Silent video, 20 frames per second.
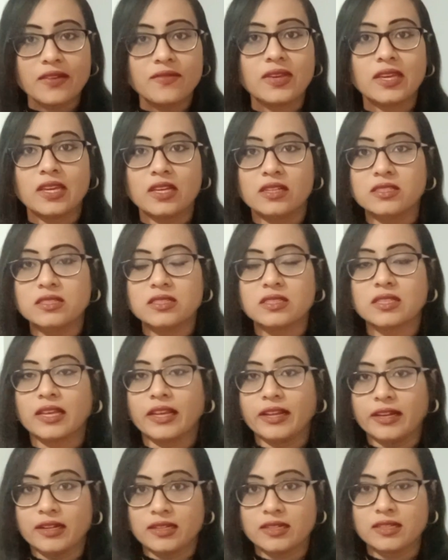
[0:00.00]
years
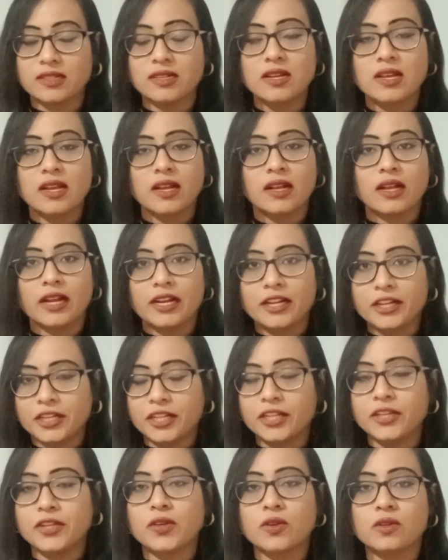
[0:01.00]
here
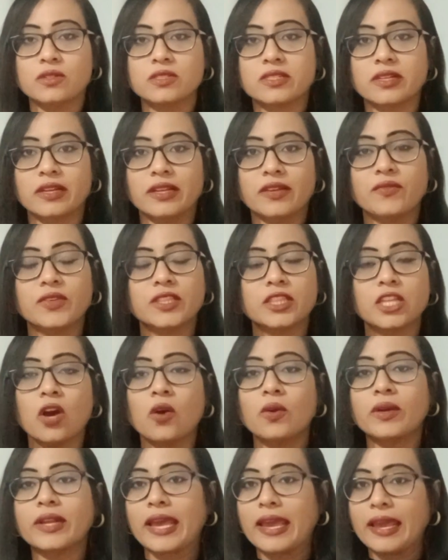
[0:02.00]
continuously without
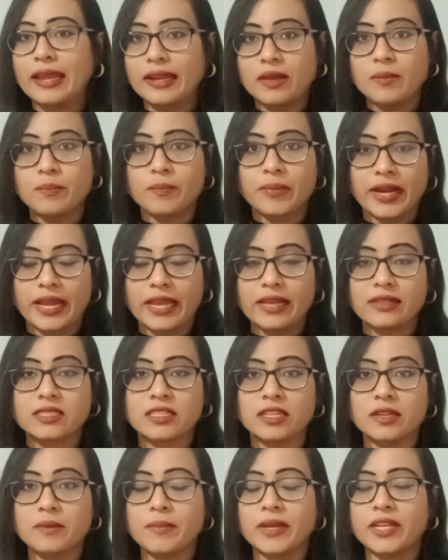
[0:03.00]
any breaks
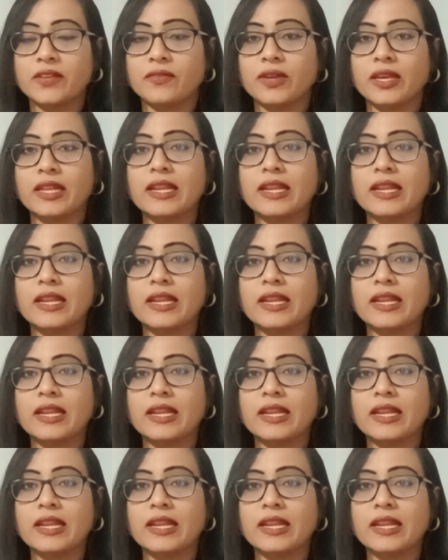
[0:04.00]
in between,